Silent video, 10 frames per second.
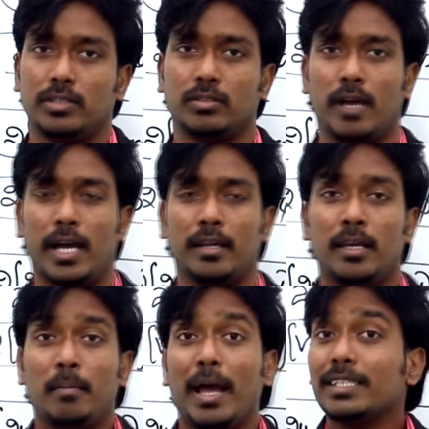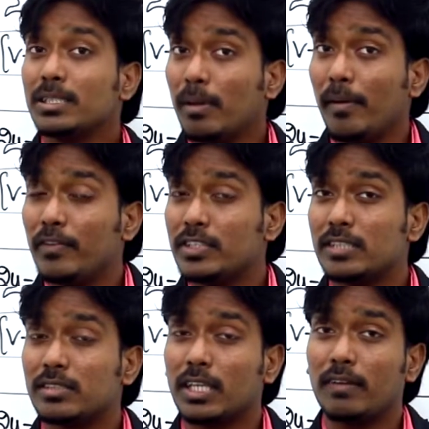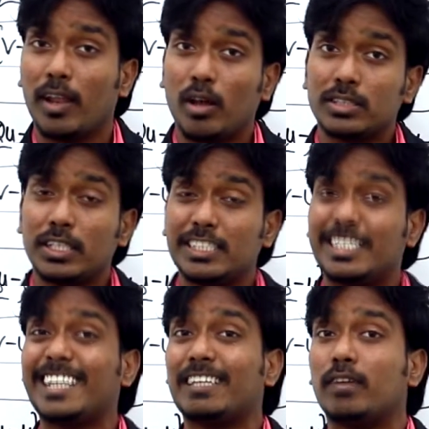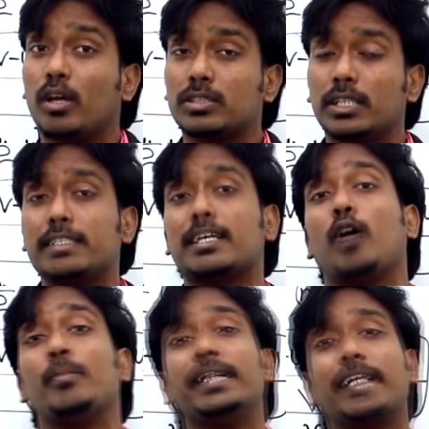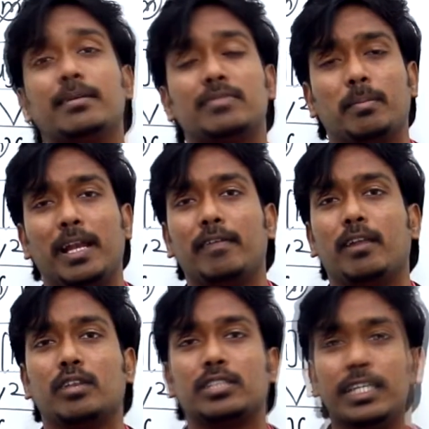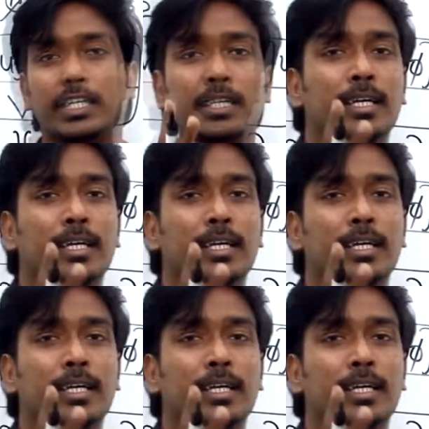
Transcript: v square maximum efficiency ki velocity jet velocity is how many times the blade velocity